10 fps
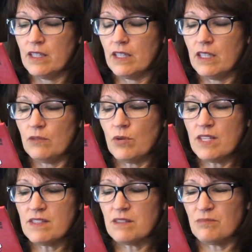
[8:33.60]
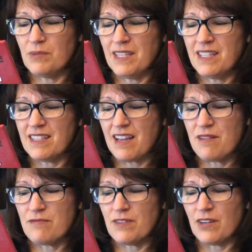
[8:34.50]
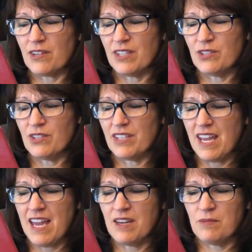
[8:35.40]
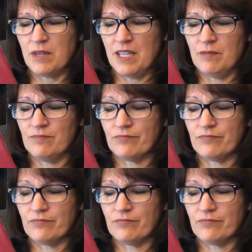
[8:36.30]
He wasn't being a very good enemy.